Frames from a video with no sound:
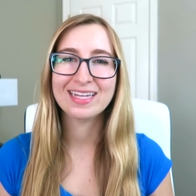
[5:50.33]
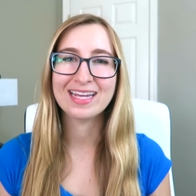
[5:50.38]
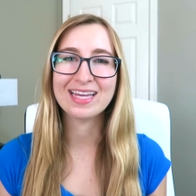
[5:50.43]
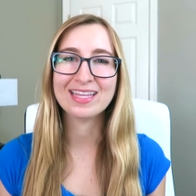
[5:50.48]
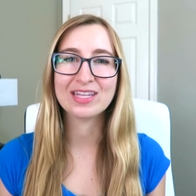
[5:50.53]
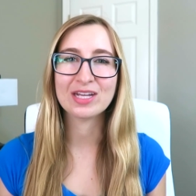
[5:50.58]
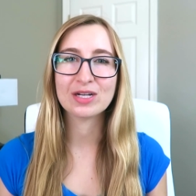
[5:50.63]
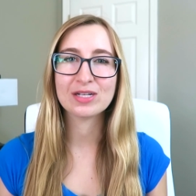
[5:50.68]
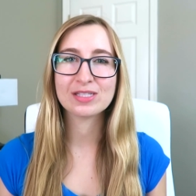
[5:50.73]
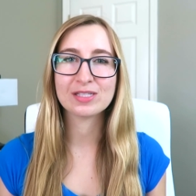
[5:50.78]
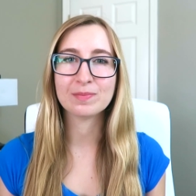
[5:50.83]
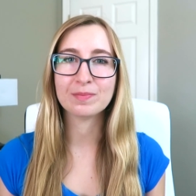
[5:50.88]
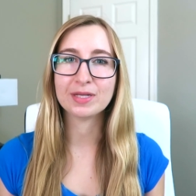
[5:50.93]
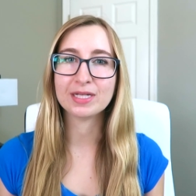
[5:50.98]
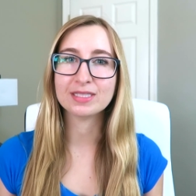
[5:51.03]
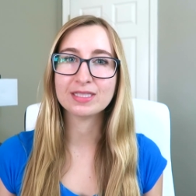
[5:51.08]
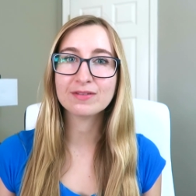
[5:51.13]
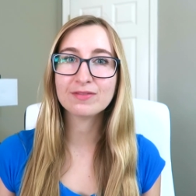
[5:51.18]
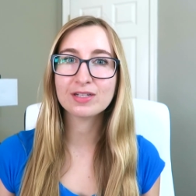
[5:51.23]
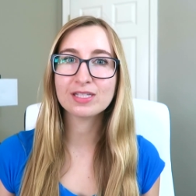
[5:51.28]
And there are some
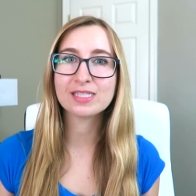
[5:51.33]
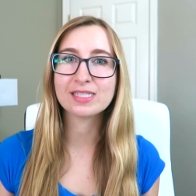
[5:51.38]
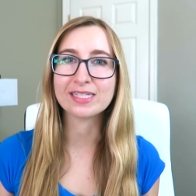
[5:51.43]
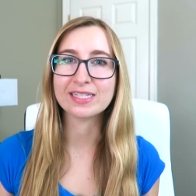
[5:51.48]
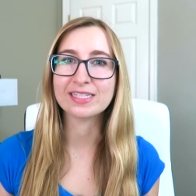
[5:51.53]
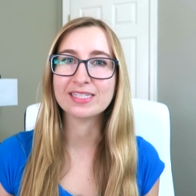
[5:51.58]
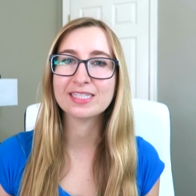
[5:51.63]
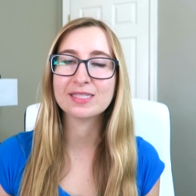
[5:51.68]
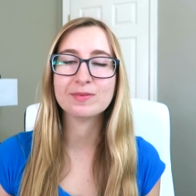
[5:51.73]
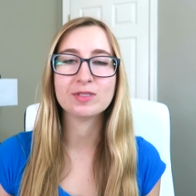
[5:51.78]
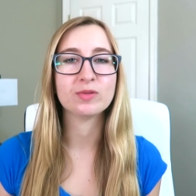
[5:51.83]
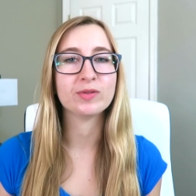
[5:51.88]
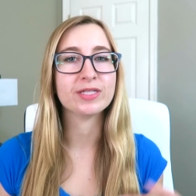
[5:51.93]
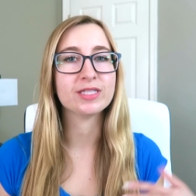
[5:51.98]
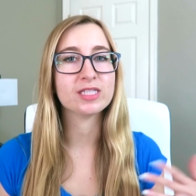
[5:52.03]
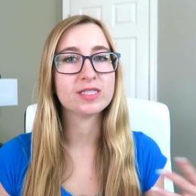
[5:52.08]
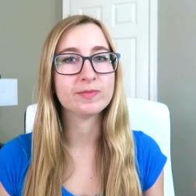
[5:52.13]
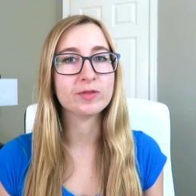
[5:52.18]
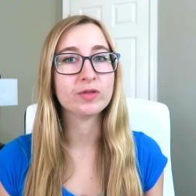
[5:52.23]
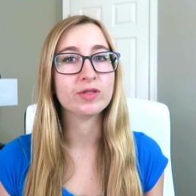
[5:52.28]
big differences
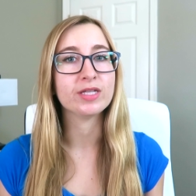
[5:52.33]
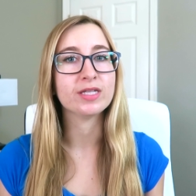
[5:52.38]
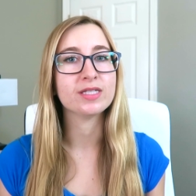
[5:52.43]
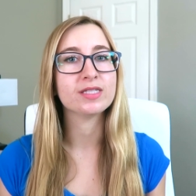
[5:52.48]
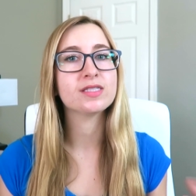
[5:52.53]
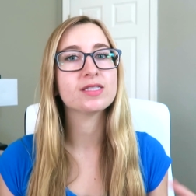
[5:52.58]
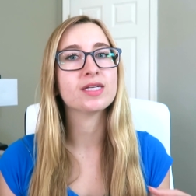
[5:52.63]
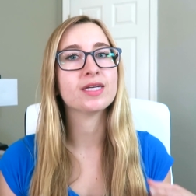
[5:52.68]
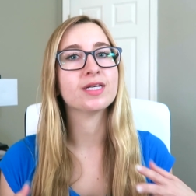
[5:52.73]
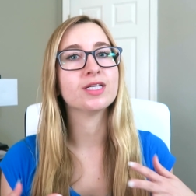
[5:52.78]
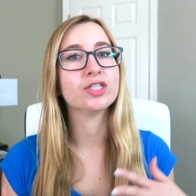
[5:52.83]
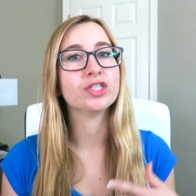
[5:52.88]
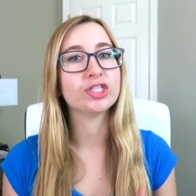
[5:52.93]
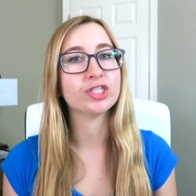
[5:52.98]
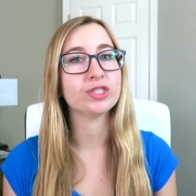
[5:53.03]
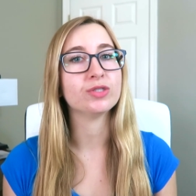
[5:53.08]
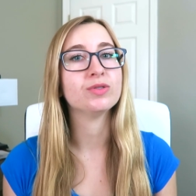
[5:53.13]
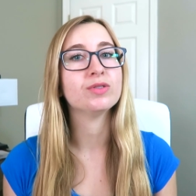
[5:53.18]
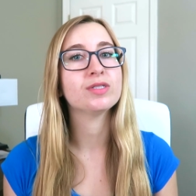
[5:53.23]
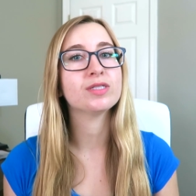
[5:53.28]
between smoothies and
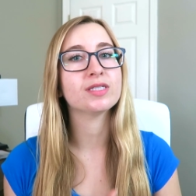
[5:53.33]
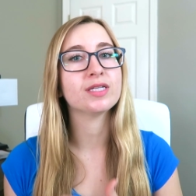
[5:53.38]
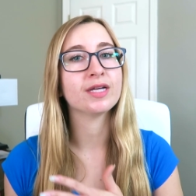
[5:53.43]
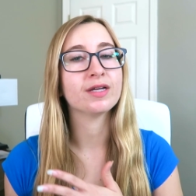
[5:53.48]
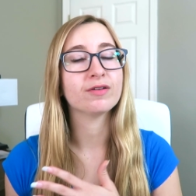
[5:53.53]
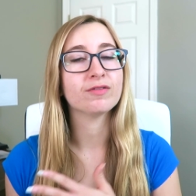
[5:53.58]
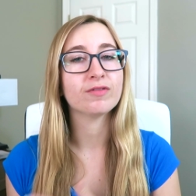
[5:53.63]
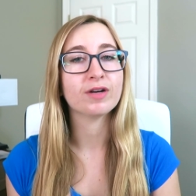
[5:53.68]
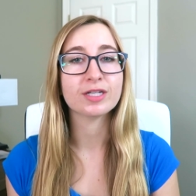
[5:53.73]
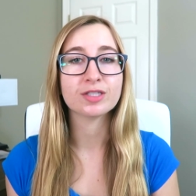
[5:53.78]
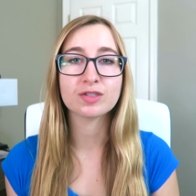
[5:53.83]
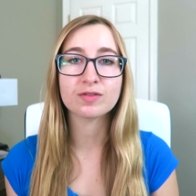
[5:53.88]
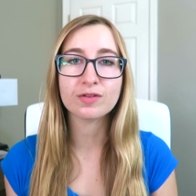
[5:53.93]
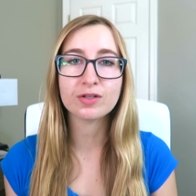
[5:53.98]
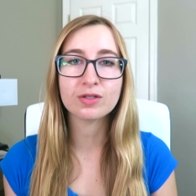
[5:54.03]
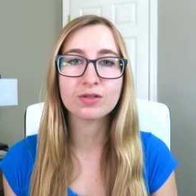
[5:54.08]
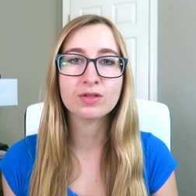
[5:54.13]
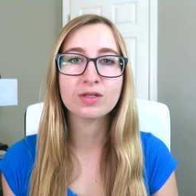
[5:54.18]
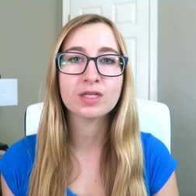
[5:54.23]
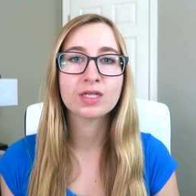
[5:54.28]
juice and fresh
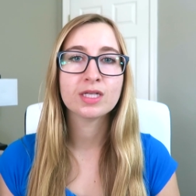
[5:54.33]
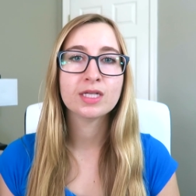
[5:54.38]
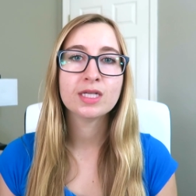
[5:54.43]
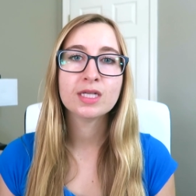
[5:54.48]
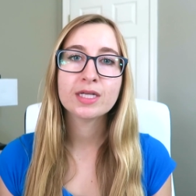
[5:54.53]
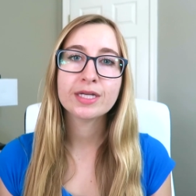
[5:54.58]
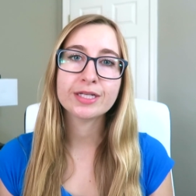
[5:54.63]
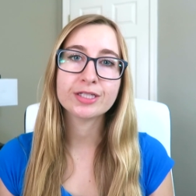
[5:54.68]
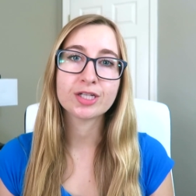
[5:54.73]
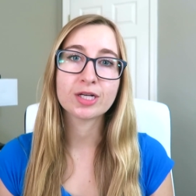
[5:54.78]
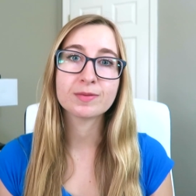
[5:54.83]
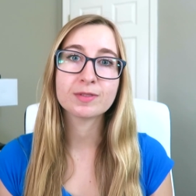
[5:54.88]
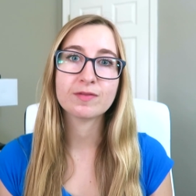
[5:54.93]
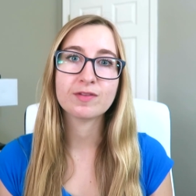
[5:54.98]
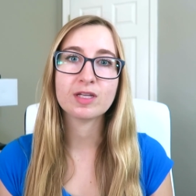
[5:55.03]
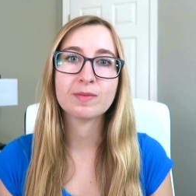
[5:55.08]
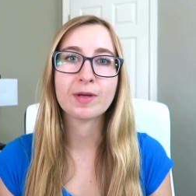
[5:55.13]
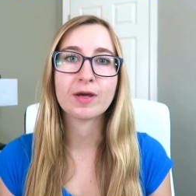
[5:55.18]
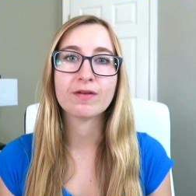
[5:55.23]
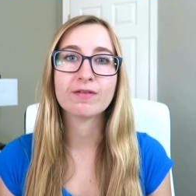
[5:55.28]
fruit in terms of
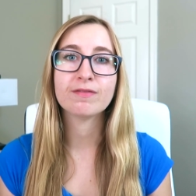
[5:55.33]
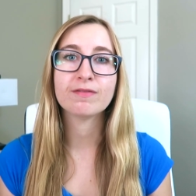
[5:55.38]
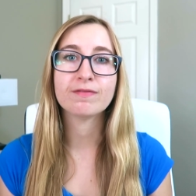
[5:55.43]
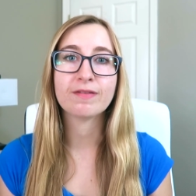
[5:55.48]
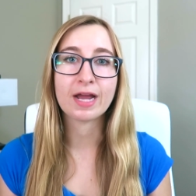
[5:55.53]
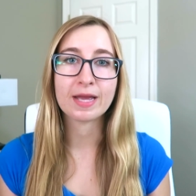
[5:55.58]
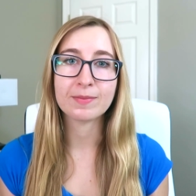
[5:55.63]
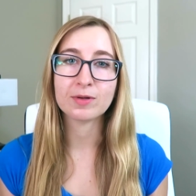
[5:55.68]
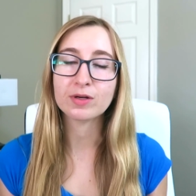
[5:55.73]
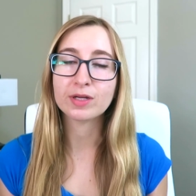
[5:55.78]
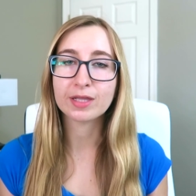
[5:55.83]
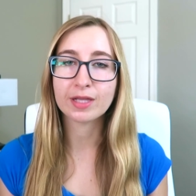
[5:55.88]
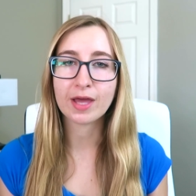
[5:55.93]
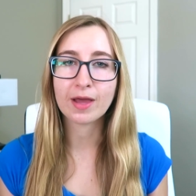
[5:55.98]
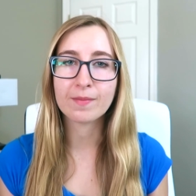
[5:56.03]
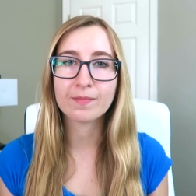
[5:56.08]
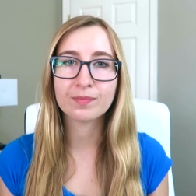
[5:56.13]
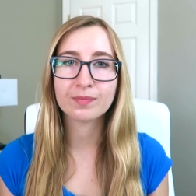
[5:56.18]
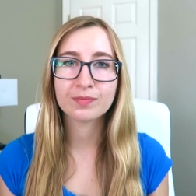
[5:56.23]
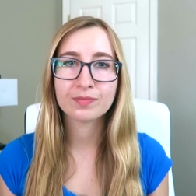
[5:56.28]
the amount of fiber in
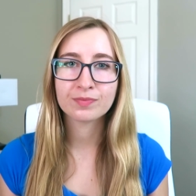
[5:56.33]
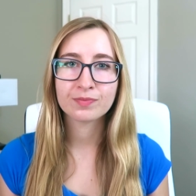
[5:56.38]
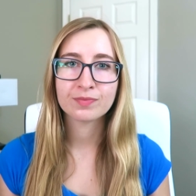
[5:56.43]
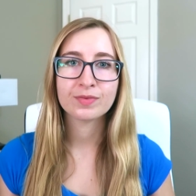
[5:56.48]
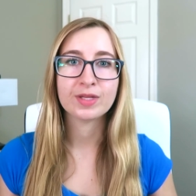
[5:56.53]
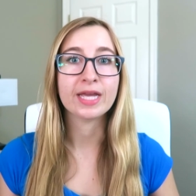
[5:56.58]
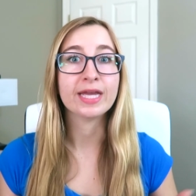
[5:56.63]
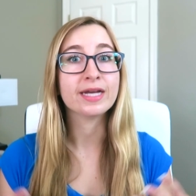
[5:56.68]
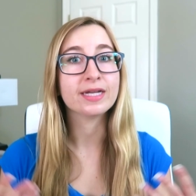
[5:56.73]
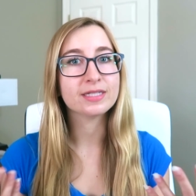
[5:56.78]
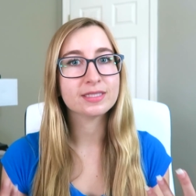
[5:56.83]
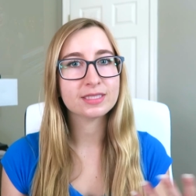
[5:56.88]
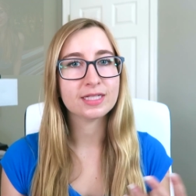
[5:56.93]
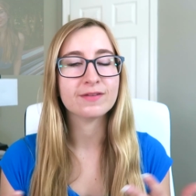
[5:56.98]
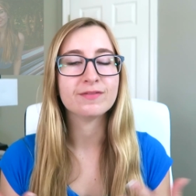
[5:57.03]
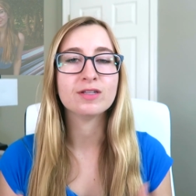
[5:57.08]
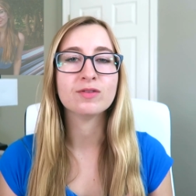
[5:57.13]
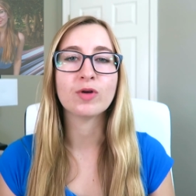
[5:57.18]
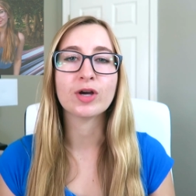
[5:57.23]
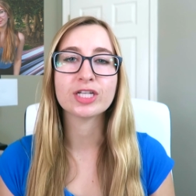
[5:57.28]
them. And
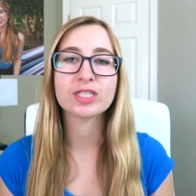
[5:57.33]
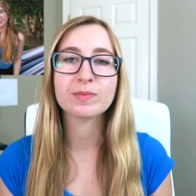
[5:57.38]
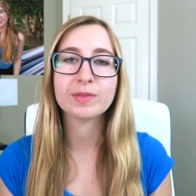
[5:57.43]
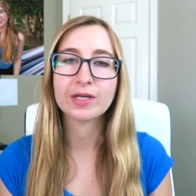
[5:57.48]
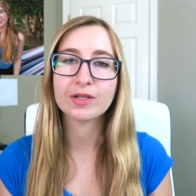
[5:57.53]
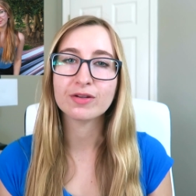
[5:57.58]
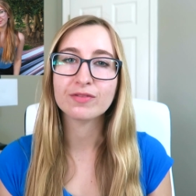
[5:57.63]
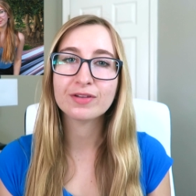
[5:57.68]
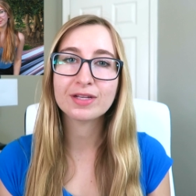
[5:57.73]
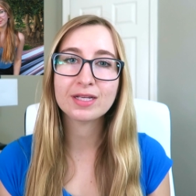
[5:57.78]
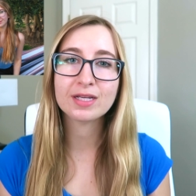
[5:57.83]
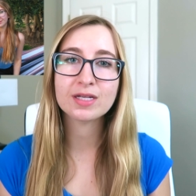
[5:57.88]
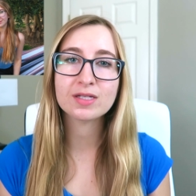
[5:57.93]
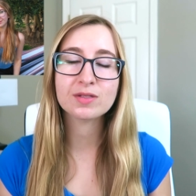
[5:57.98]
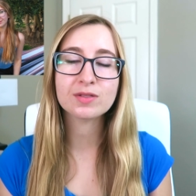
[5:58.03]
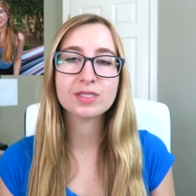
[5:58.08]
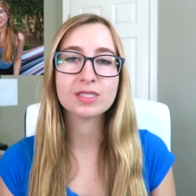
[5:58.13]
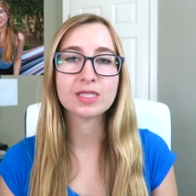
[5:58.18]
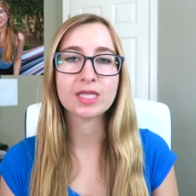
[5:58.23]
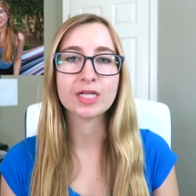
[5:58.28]
if you watch my other
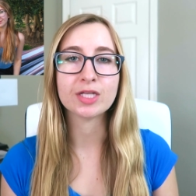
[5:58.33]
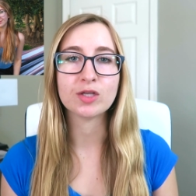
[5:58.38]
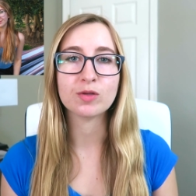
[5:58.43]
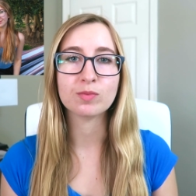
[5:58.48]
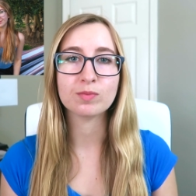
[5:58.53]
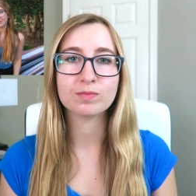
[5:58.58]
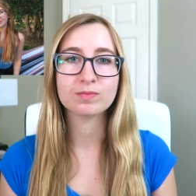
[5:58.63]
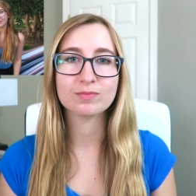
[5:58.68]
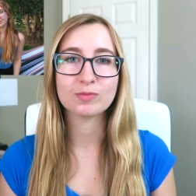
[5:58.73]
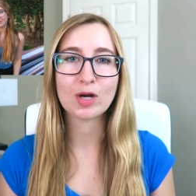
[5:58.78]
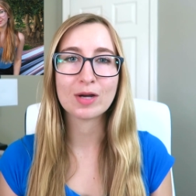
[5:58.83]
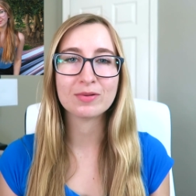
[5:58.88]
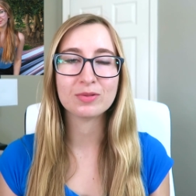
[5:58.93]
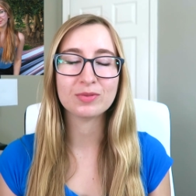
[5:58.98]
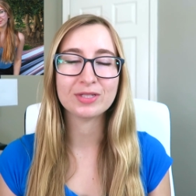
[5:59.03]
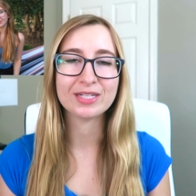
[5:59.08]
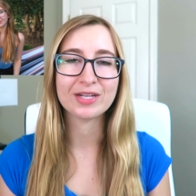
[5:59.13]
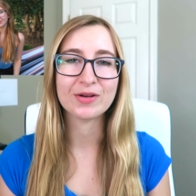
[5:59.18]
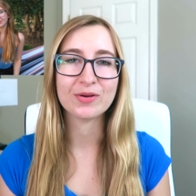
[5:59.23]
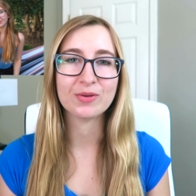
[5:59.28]
videos, then you
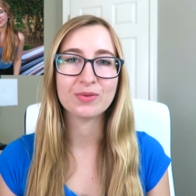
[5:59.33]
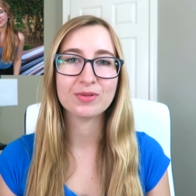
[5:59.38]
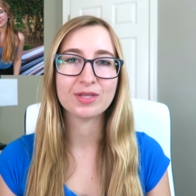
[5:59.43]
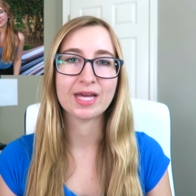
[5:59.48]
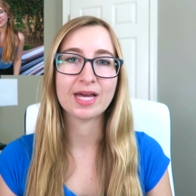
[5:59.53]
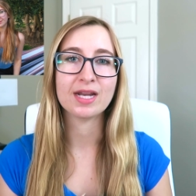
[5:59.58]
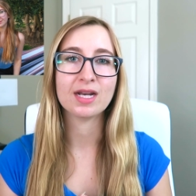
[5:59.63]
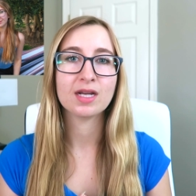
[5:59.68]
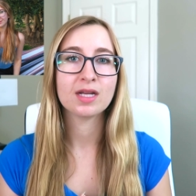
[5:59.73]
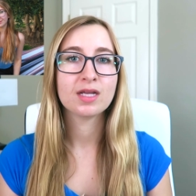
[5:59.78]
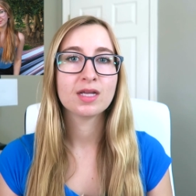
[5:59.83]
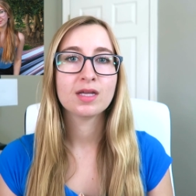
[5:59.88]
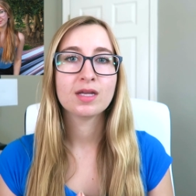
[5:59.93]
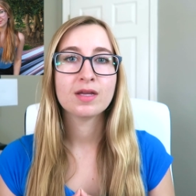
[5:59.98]
probably know that